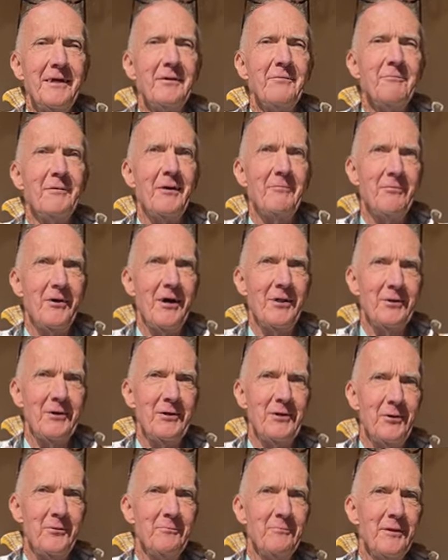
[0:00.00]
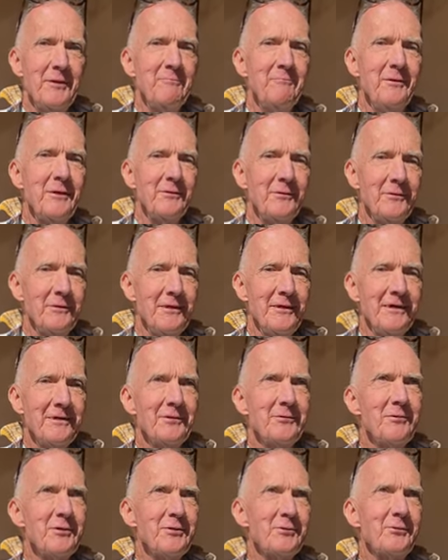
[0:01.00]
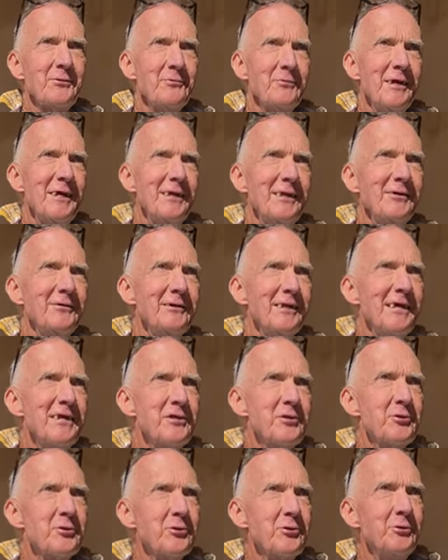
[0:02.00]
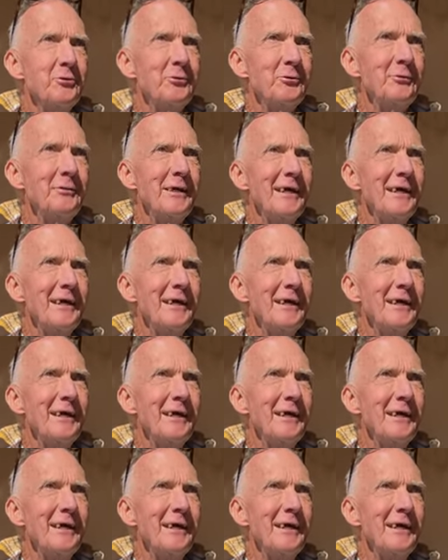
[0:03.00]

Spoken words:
My father helped me build a crystal radio at age two.